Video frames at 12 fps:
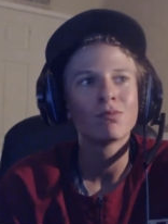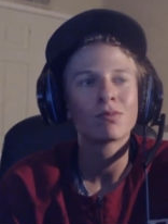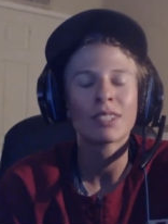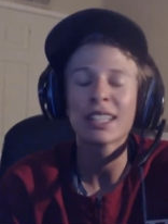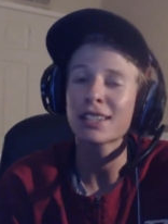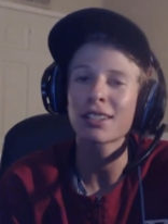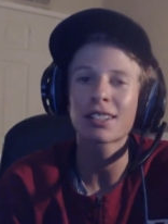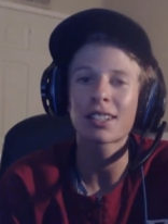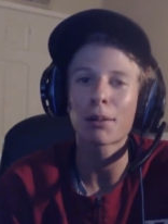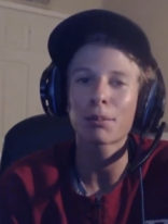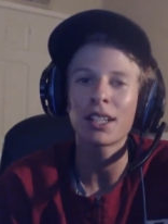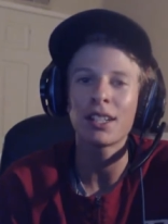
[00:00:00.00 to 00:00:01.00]
this is
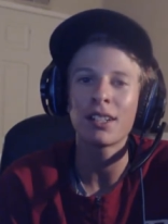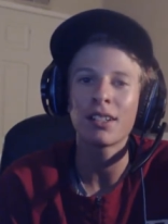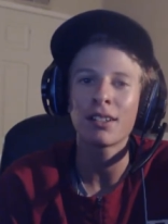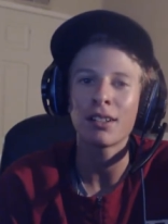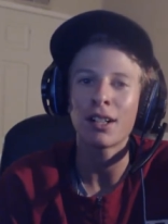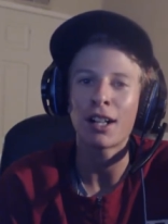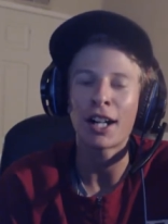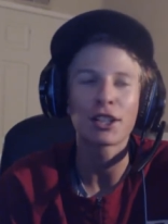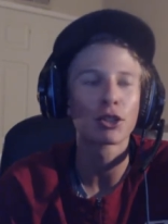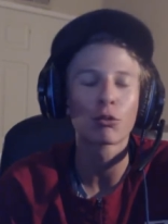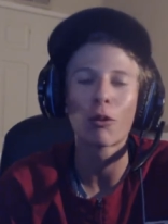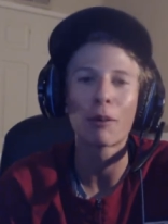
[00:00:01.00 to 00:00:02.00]
something I
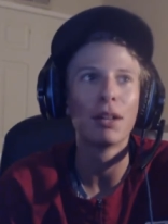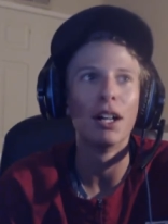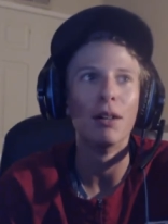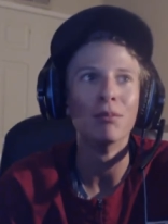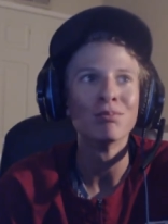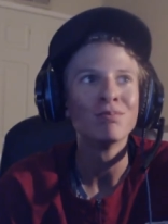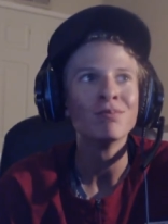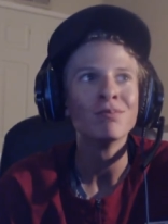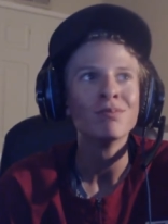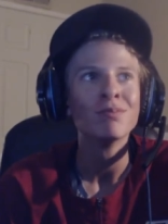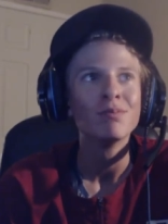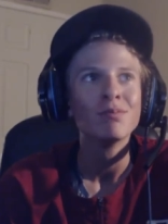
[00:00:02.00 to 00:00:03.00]
just whipped up.
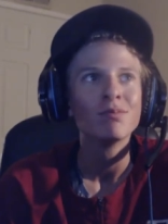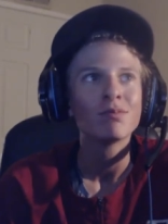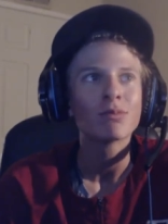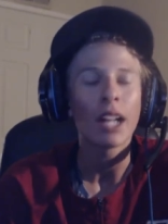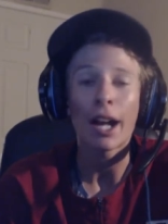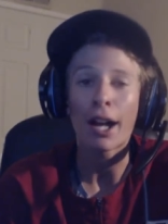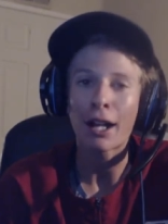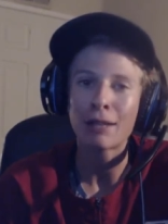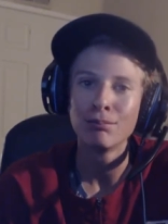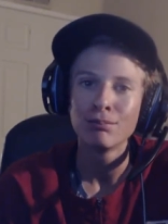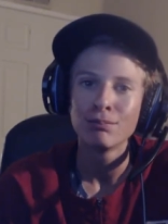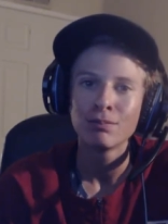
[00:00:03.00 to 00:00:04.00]

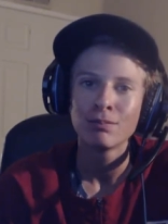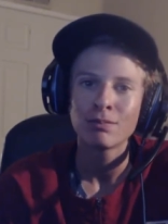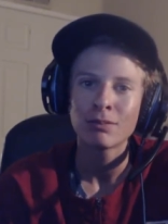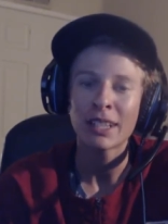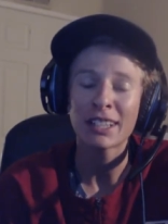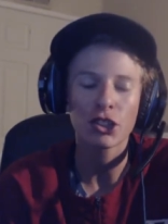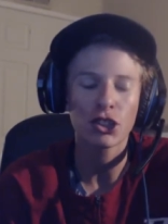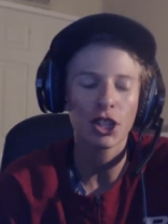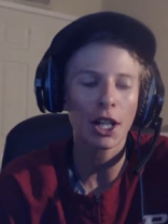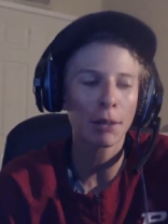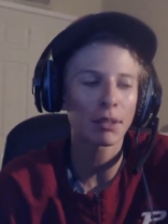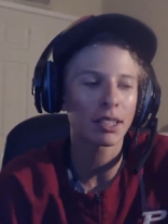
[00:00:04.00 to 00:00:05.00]
And it's a
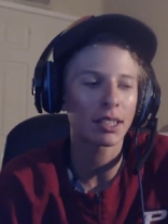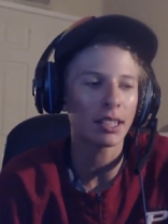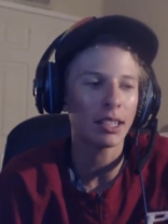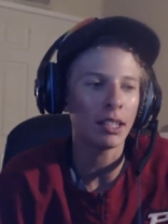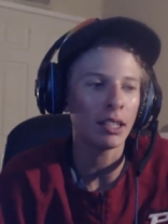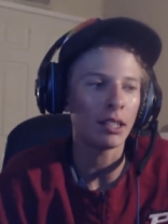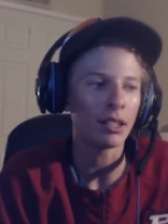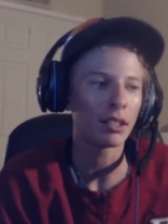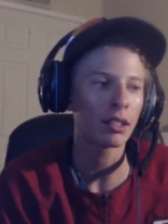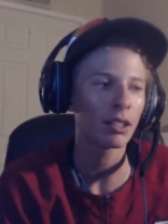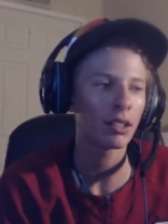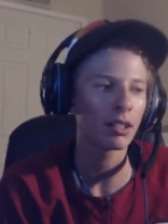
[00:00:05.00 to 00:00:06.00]
shame to see
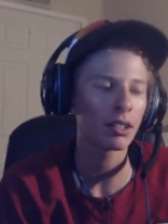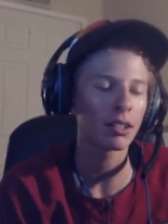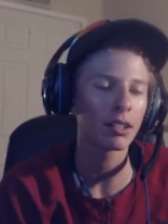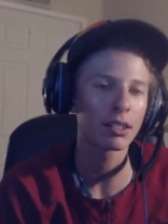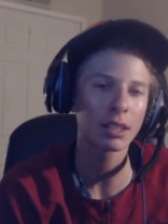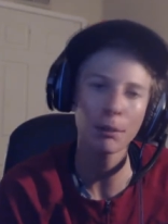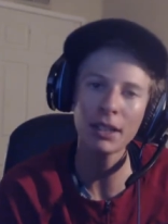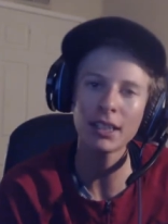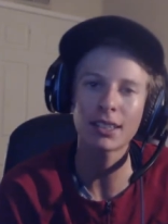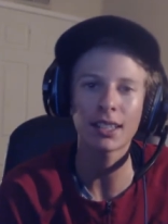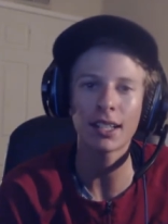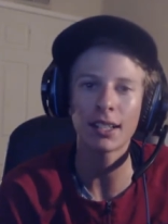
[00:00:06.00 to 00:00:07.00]
some of
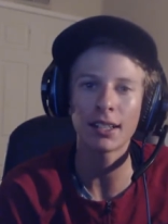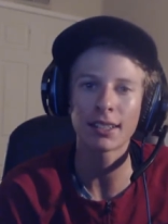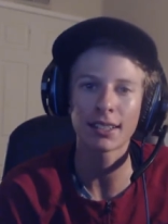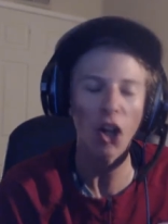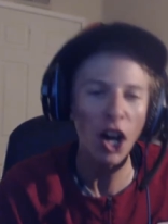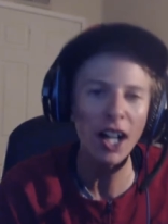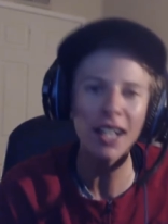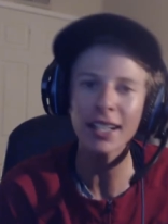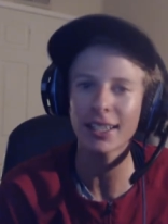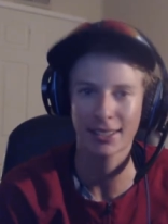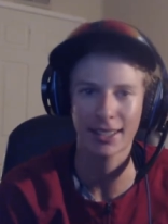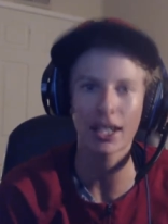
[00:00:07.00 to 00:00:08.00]
these kids, as
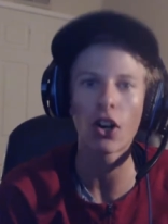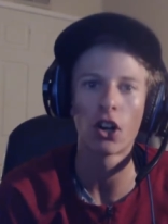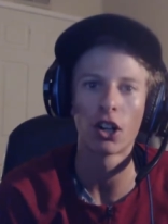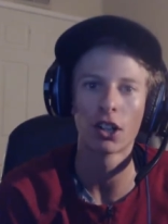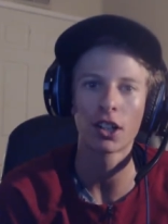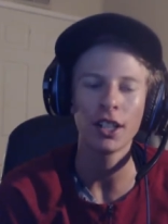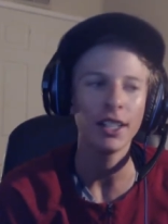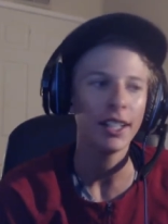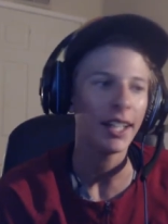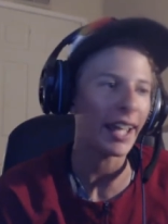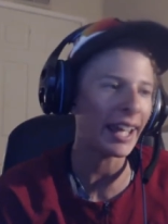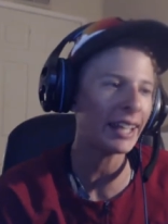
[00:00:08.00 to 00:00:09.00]
ugly as they are,
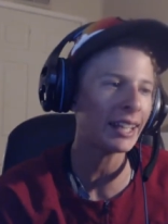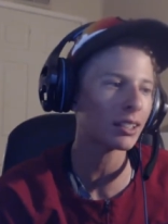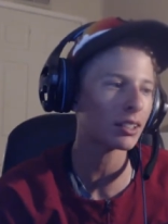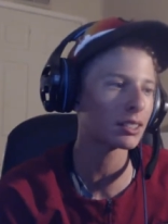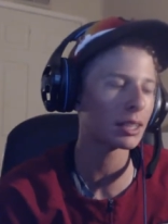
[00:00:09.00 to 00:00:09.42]
hating on